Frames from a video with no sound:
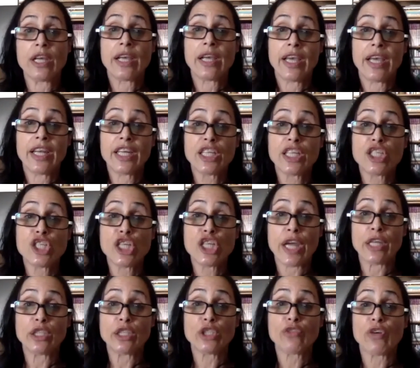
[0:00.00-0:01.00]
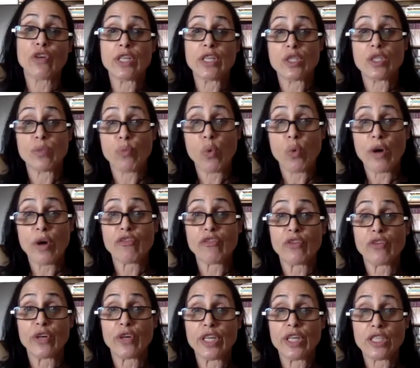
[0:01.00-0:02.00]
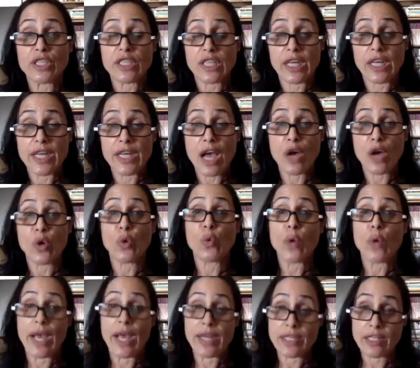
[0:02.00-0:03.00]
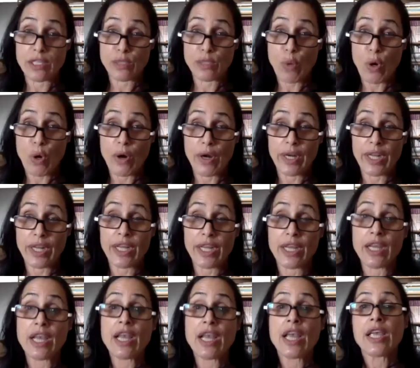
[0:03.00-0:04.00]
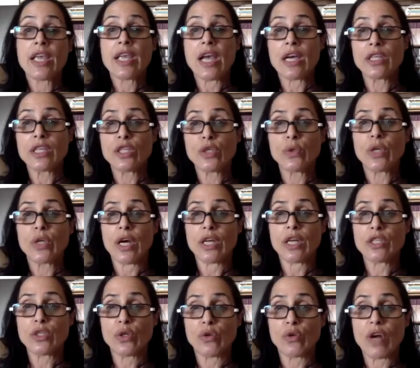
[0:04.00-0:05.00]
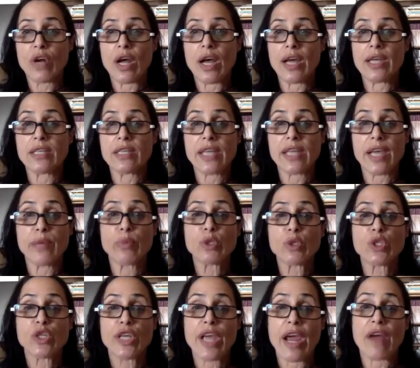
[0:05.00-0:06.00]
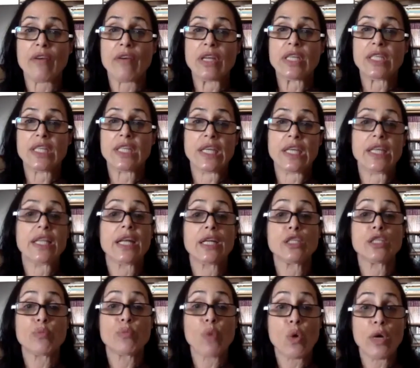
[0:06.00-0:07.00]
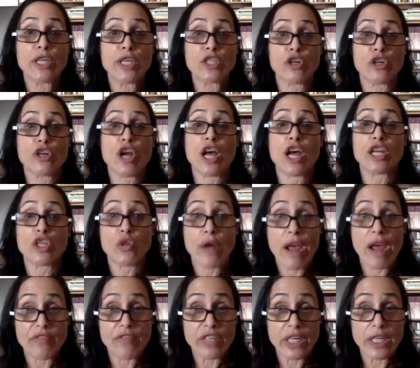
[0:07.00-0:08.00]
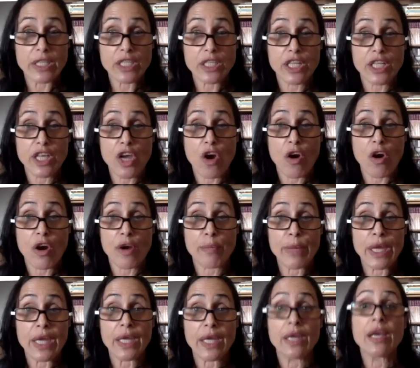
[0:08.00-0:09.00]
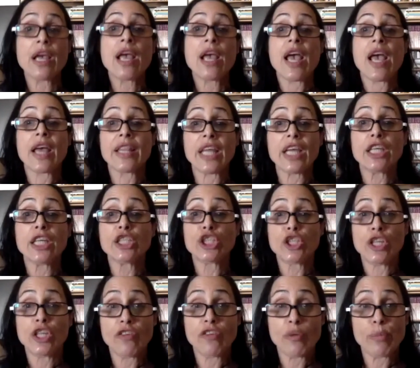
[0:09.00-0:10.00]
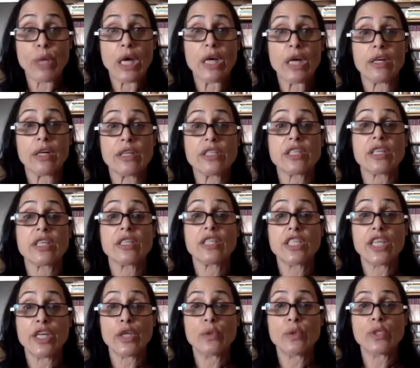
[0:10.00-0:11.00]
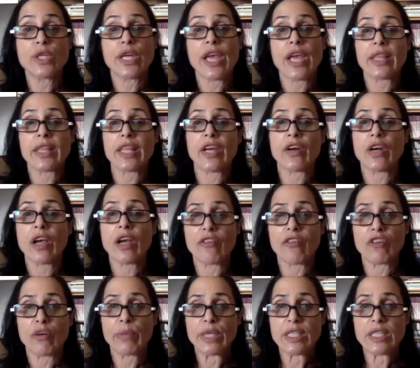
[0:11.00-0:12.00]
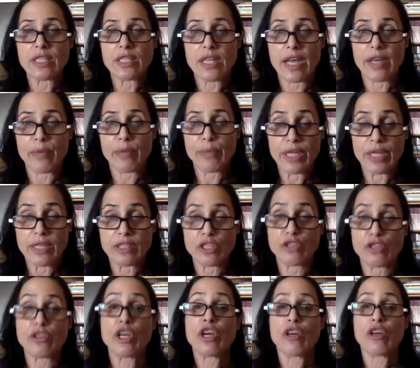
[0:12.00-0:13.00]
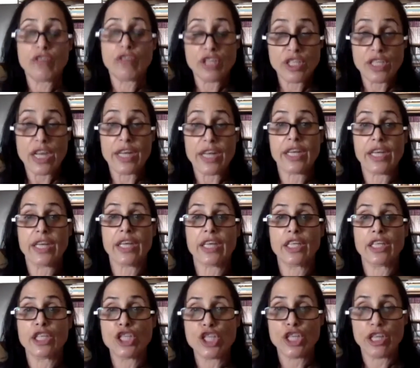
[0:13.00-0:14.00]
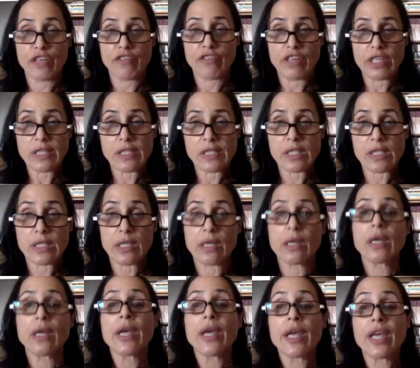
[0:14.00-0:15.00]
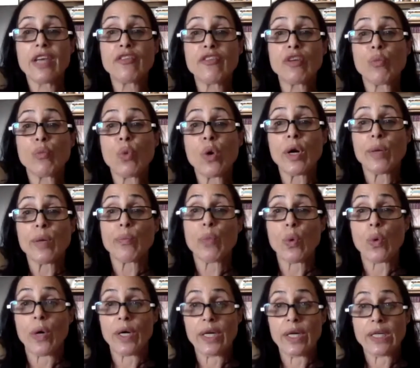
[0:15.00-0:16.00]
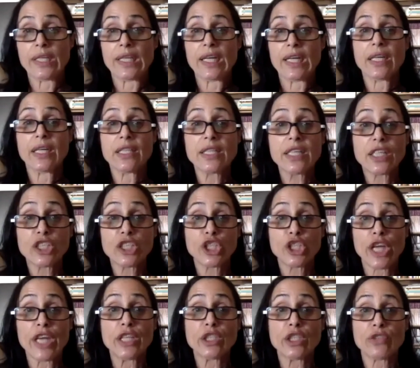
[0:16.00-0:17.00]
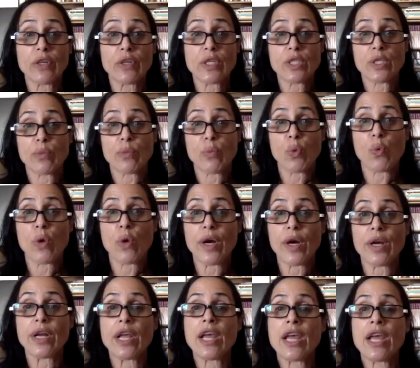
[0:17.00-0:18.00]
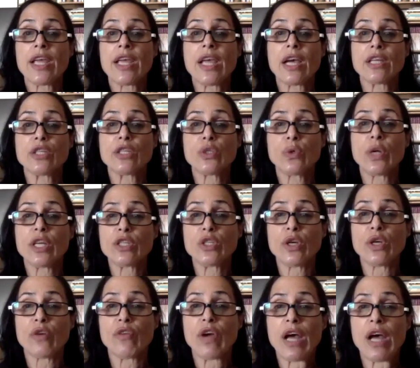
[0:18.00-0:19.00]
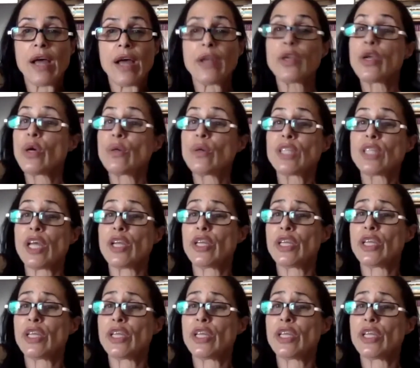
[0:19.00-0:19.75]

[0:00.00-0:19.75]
In exchange for its support for Netanyahu and his party, Yahadut HaTorah is able to guarantee that its boys are not drafted into the army and that yeshiva bachers continue to get their government stipends for studying in yeshivas. Even more important is in exchange for its support, Yahadut HaTorah knows that